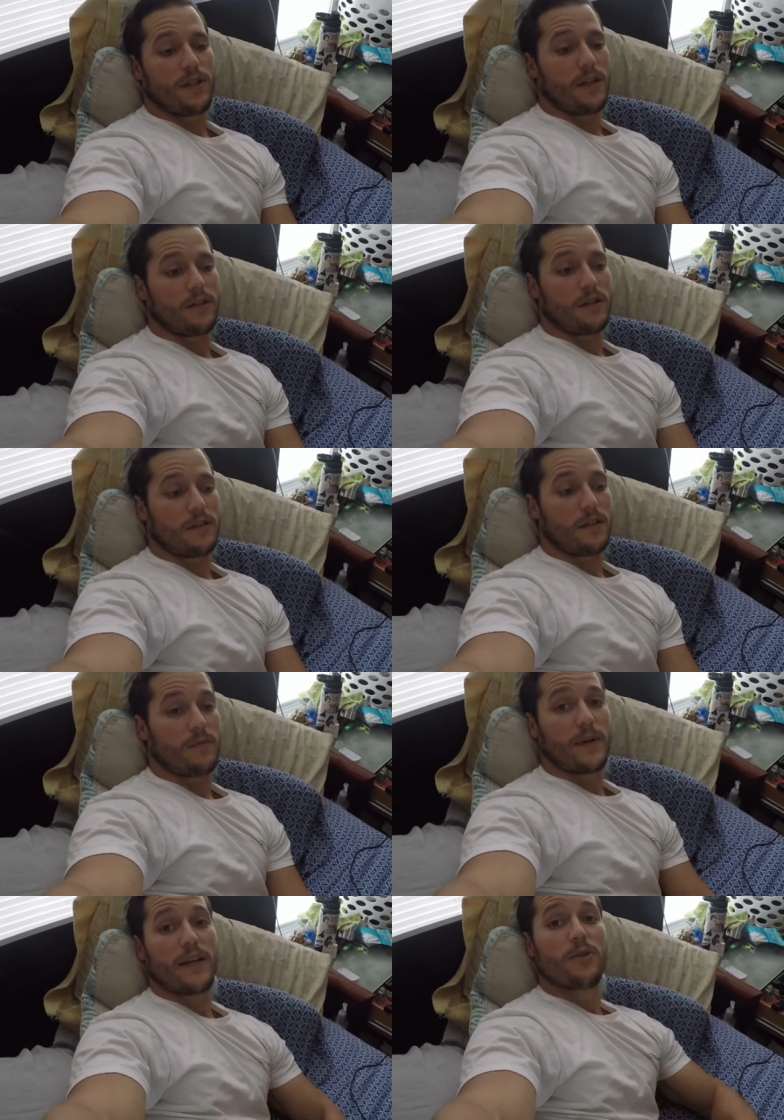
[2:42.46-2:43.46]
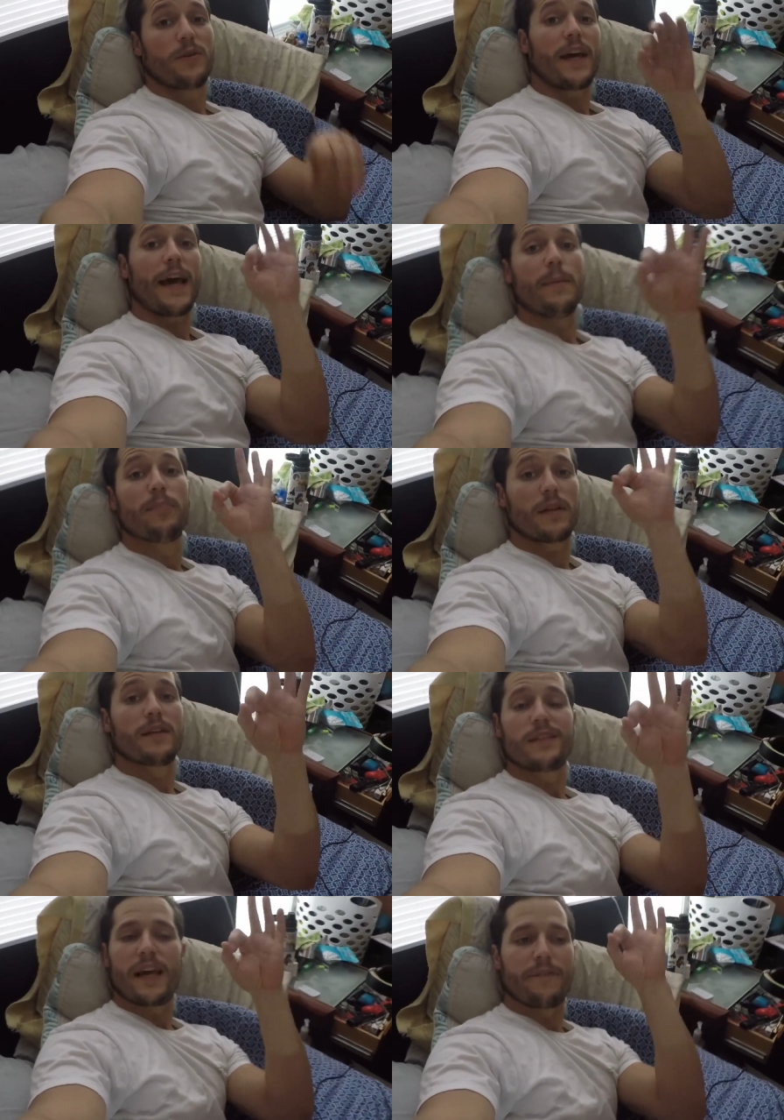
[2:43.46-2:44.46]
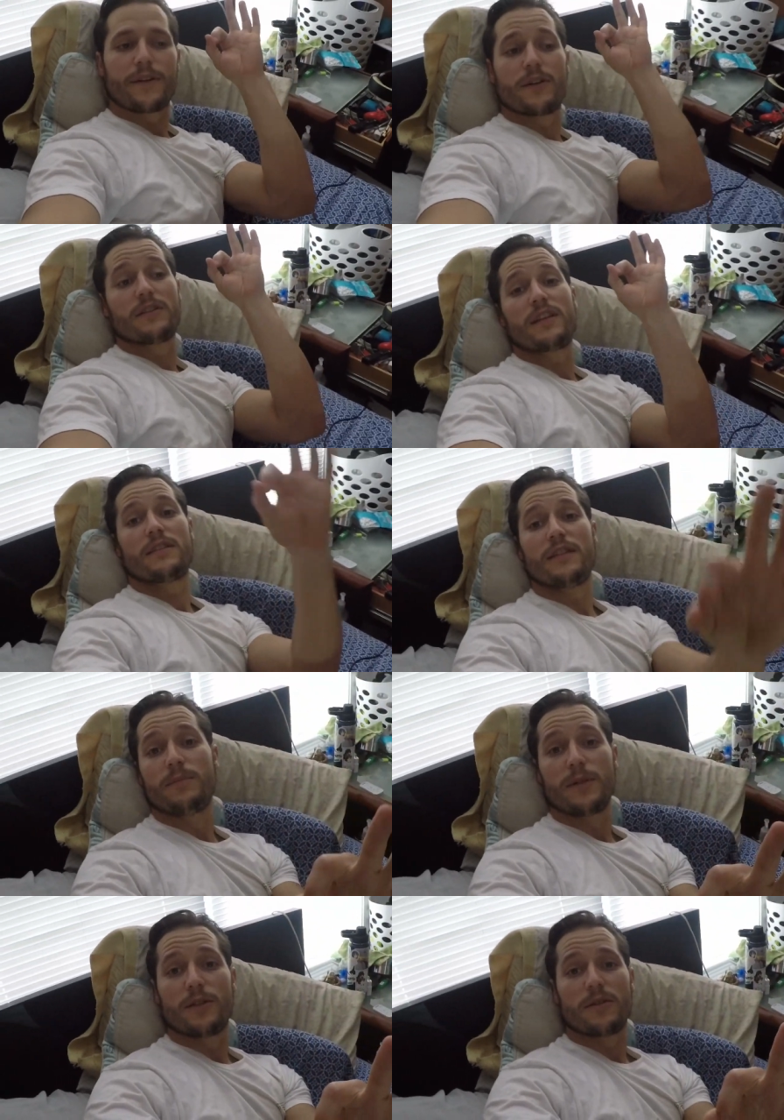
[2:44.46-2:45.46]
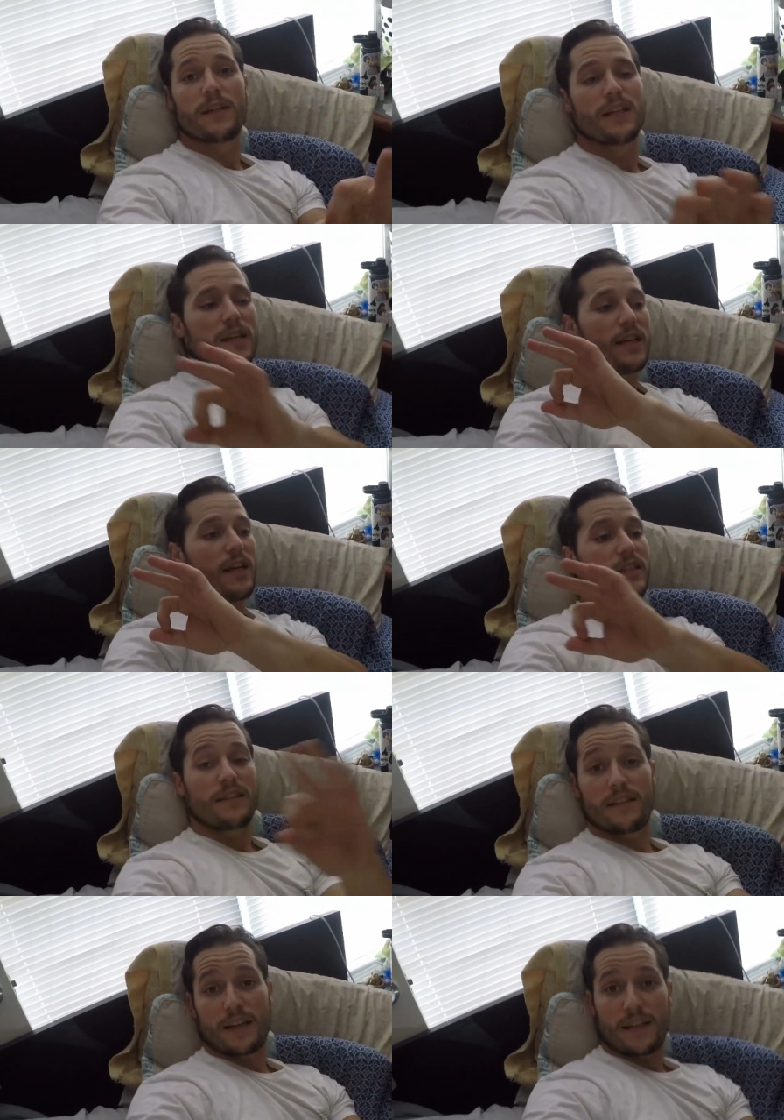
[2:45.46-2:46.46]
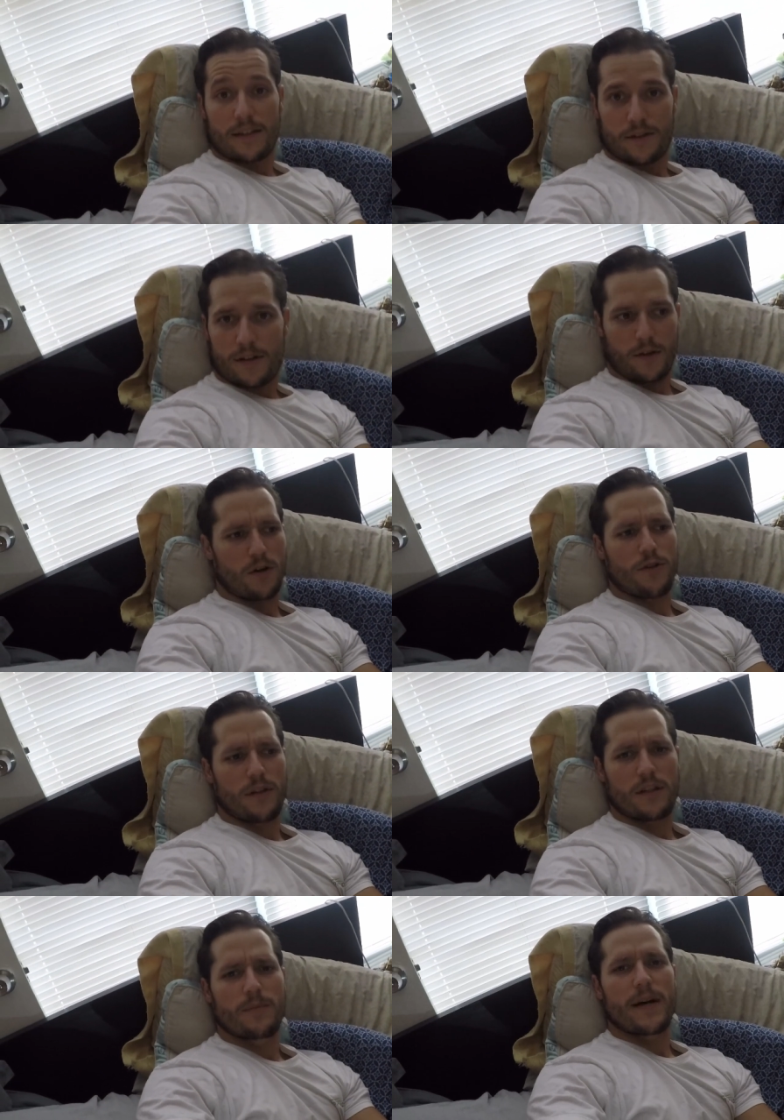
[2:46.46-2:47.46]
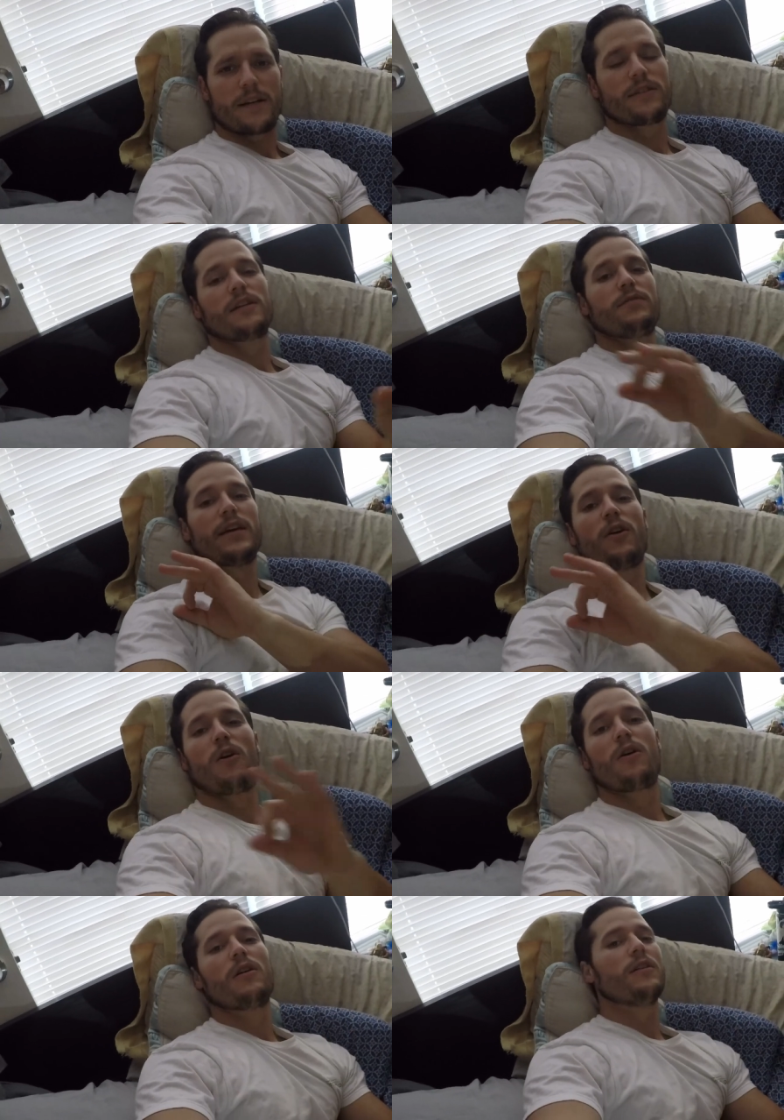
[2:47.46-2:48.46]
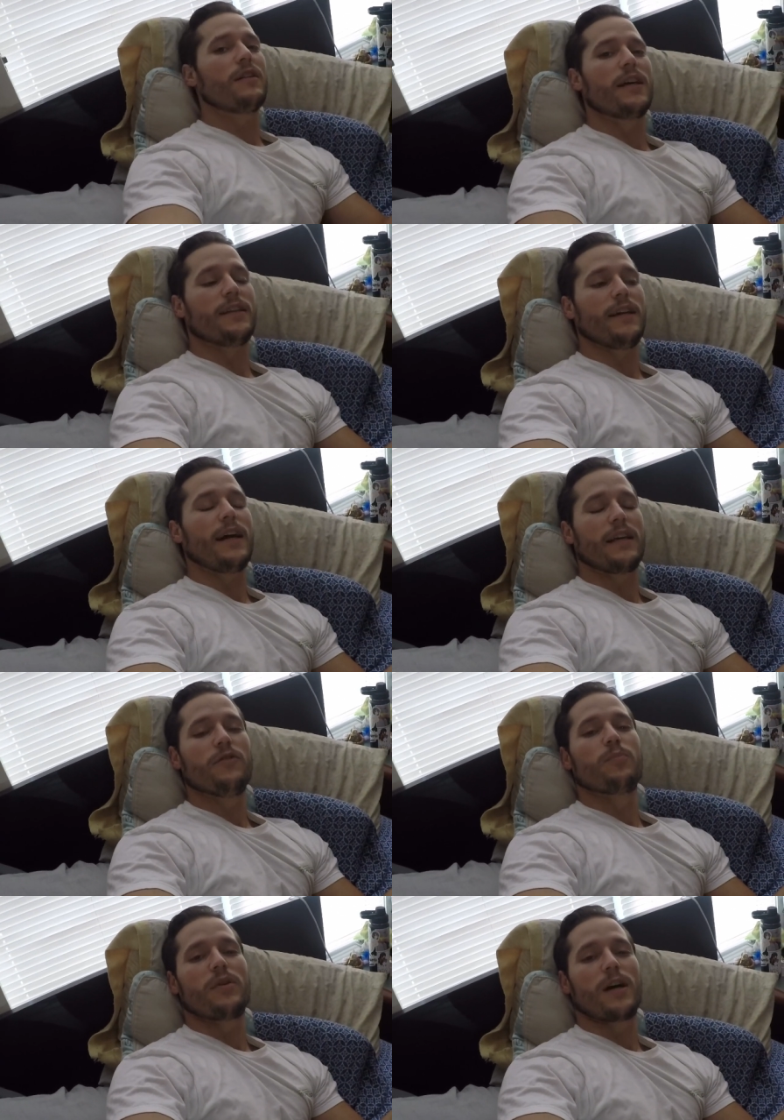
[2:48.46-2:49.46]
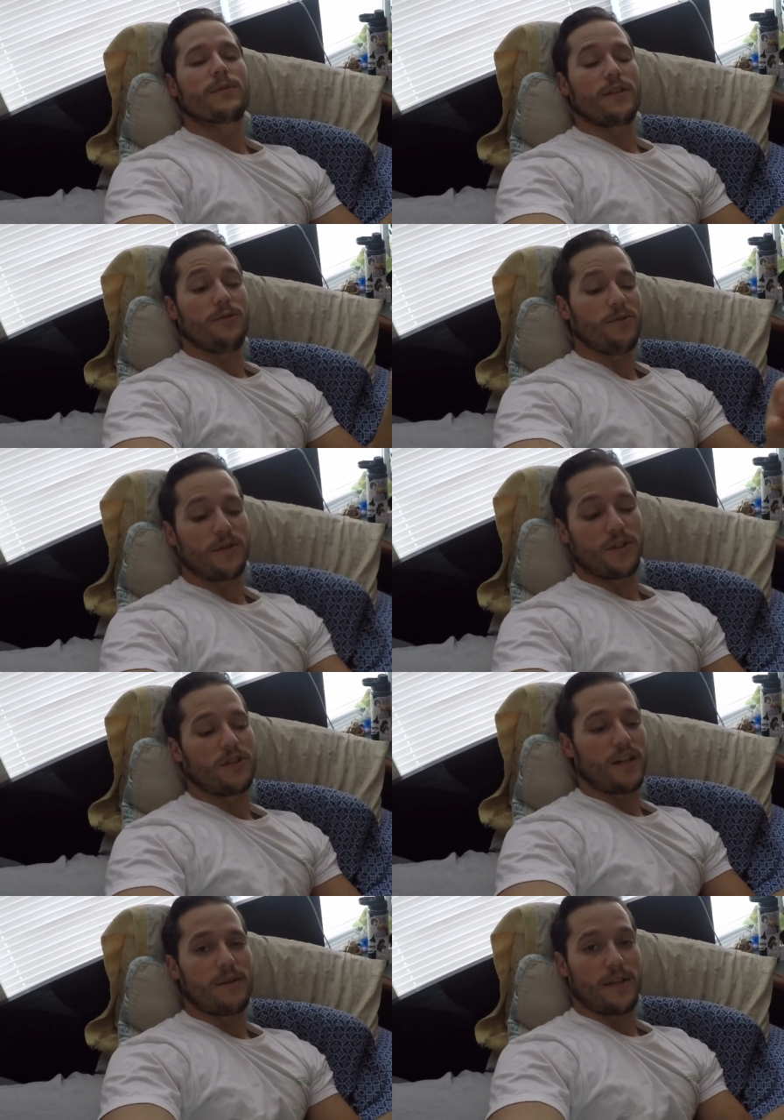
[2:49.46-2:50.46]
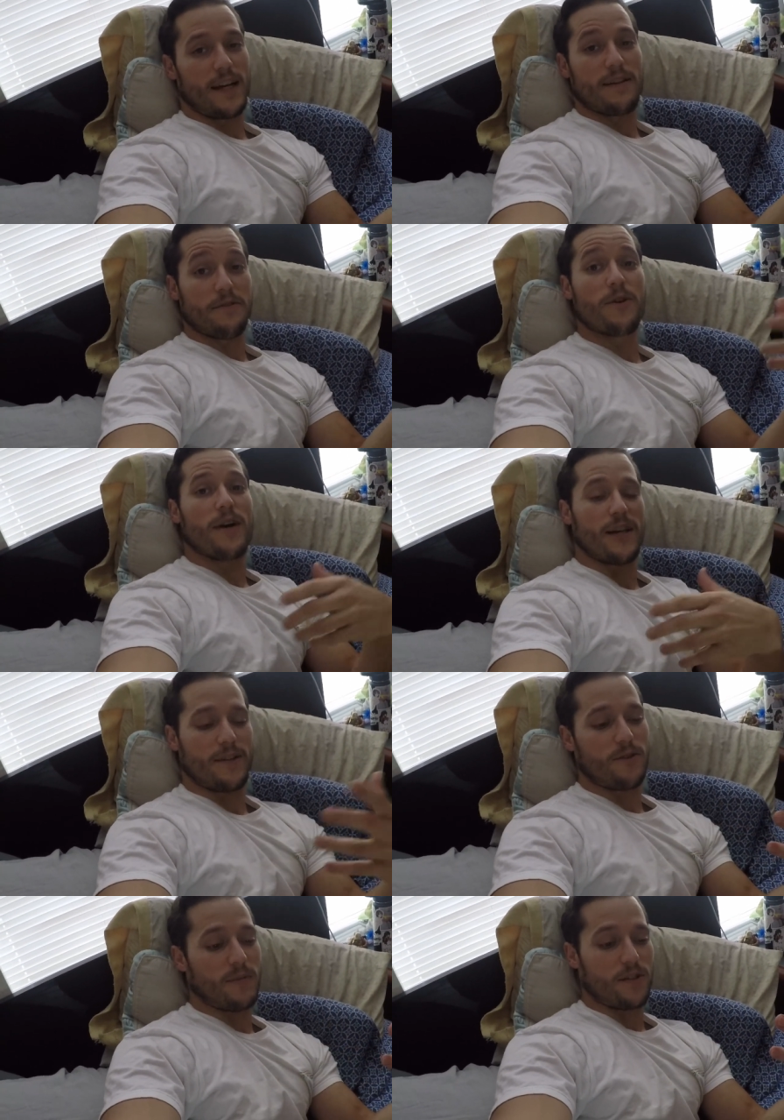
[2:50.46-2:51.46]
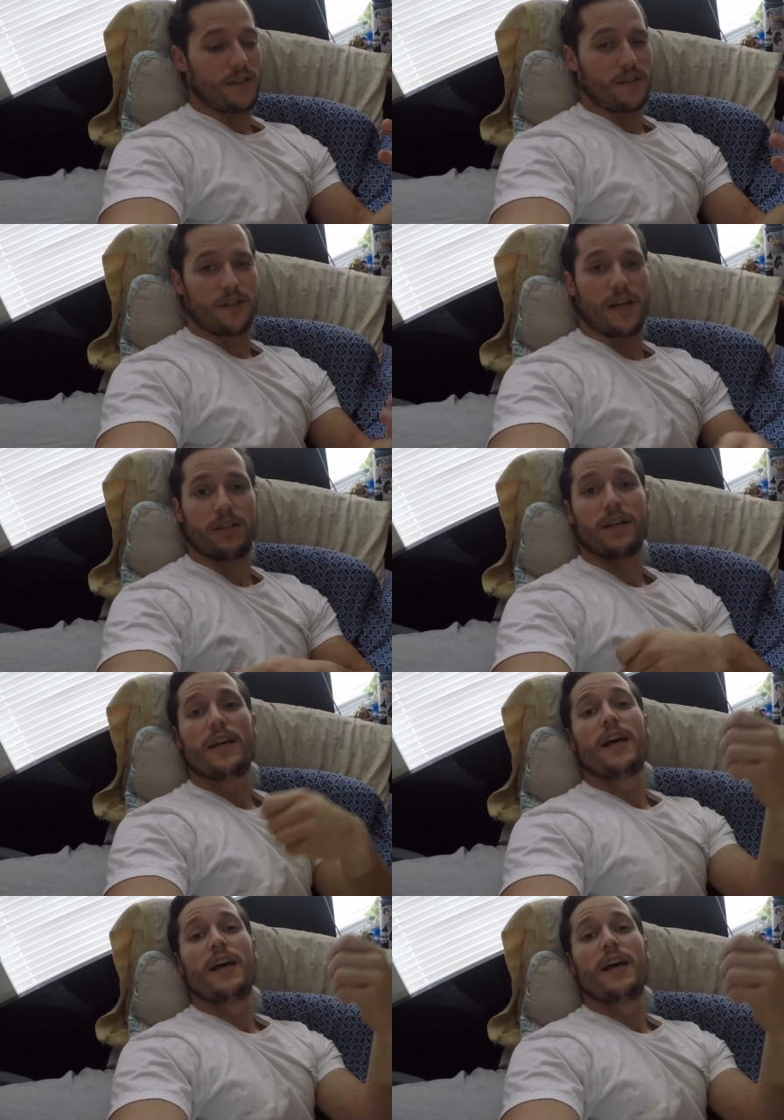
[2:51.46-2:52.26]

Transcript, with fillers: change and all that stuff, but I do it A plus. Every nurse that sees me do it sees that did this by yourself, they all are like they. I give you props. Like you do a good job. Like I know how to do my dressing change.